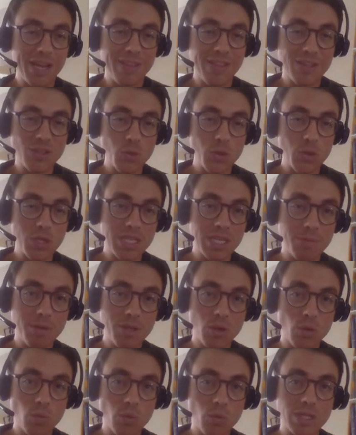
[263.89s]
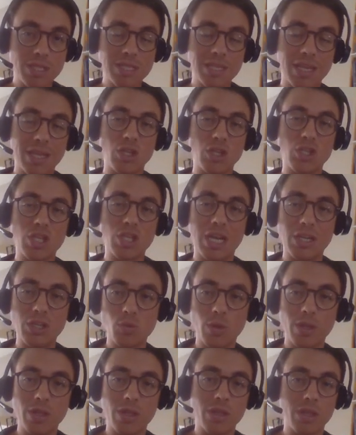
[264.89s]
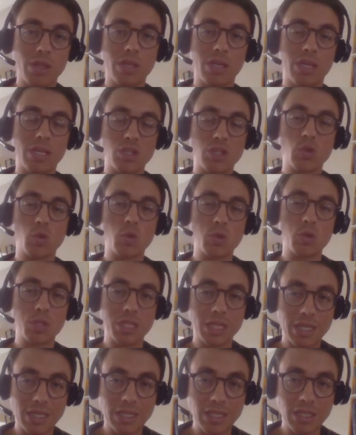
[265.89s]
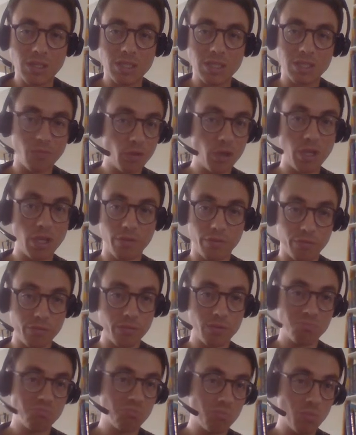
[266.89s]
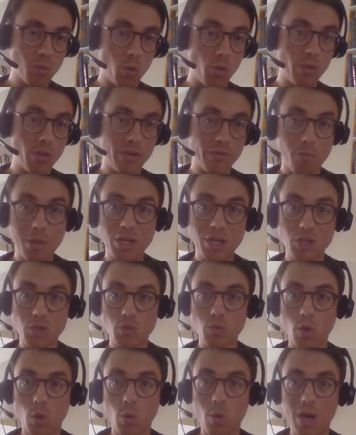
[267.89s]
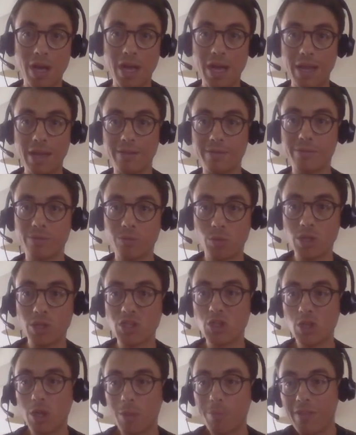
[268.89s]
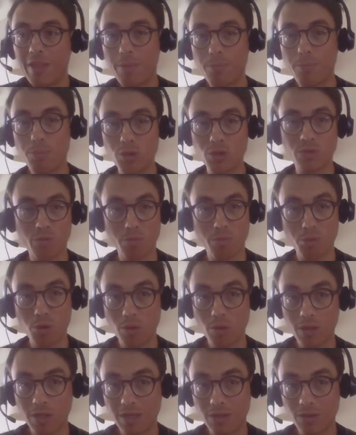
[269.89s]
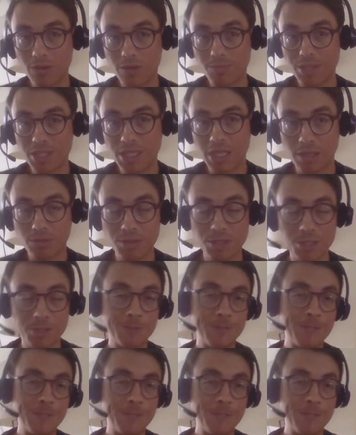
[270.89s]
That's always going to be the risk and the challenge with sourcing a deal, is if you give all the information required, what's stopping that person from doing the deal themselves?